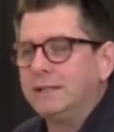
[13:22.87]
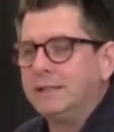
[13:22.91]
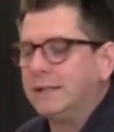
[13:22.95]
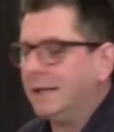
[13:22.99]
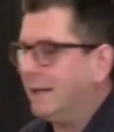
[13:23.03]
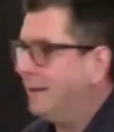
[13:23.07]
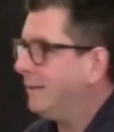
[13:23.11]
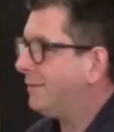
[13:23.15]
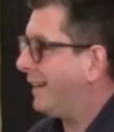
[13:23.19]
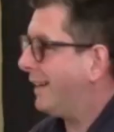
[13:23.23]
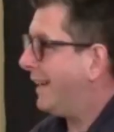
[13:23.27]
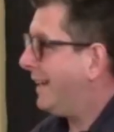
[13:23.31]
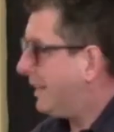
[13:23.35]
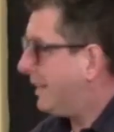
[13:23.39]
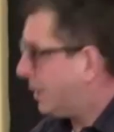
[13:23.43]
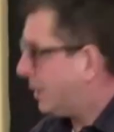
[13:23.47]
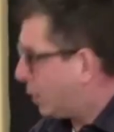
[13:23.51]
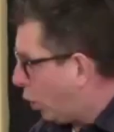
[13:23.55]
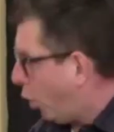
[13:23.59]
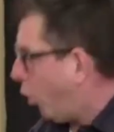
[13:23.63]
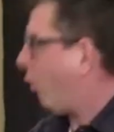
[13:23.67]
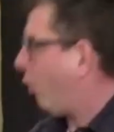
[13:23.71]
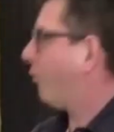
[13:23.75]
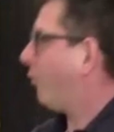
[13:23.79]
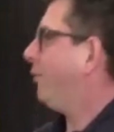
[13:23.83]
is a
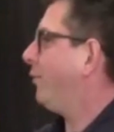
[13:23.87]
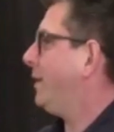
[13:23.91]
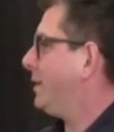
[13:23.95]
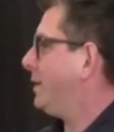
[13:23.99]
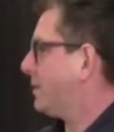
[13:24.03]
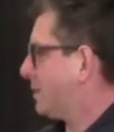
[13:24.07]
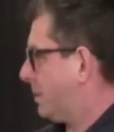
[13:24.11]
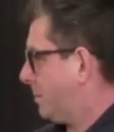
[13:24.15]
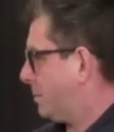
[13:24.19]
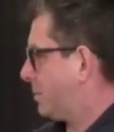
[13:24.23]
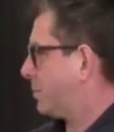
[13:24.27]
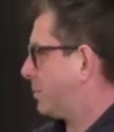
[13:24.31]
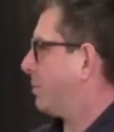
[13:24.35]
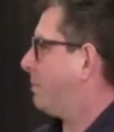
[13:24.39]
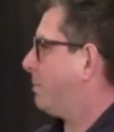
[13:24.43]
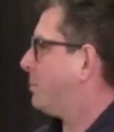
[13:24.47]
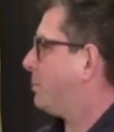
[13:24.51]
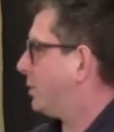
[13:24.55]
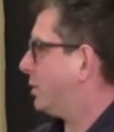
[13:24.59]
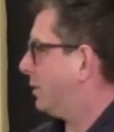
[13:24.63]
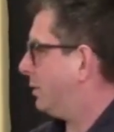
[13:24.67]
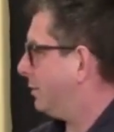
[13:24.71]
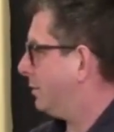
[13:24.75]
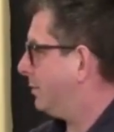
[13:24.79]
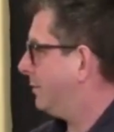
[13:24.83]
coffee
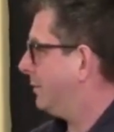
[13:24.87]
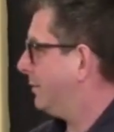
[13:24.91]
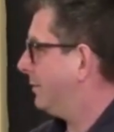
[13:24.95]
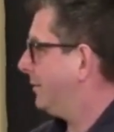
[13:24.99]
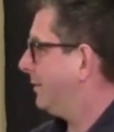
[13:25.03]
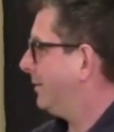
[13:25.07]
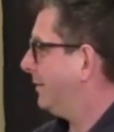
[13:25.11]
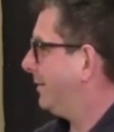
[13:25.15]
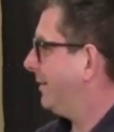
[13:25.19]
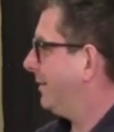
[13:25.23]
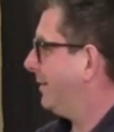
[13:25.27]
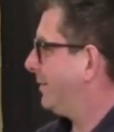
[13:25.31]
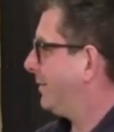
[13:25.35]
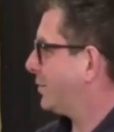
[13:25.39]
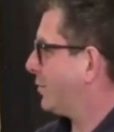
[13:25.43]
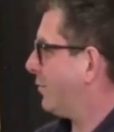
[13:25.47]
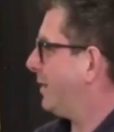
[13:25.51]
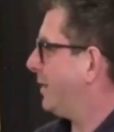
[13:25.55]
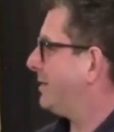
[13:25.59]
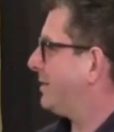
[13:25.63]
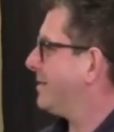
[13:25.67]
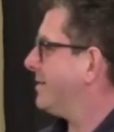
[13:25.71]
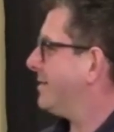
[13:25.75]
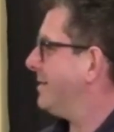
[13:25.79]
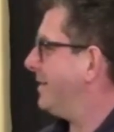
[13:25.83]
subscription. It's great,
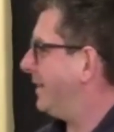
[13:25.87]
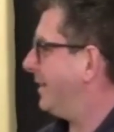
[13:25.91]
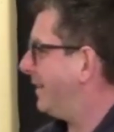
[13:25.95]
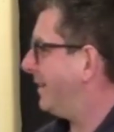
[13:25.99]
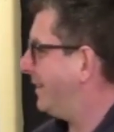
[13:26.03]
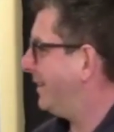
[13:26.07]
isn't it?